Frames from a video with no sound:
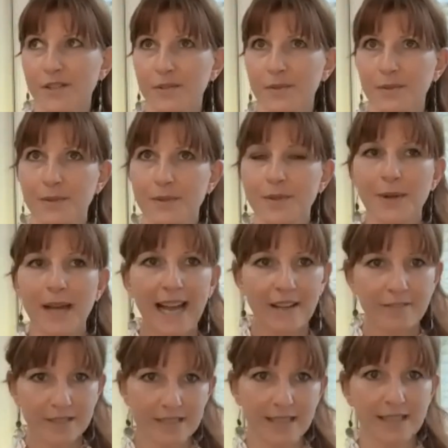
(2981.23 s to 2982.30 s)
to
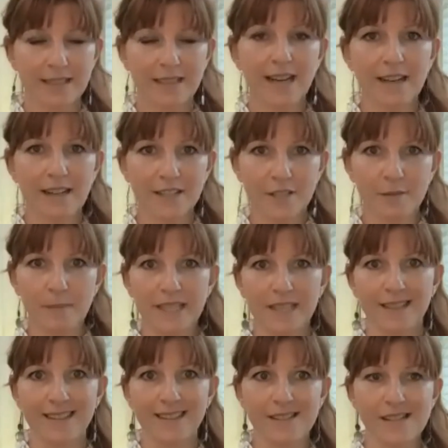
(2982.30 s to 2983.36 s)
have it aligned,
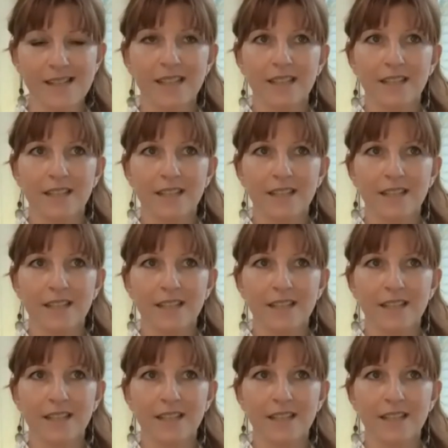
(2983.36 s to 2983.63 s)
because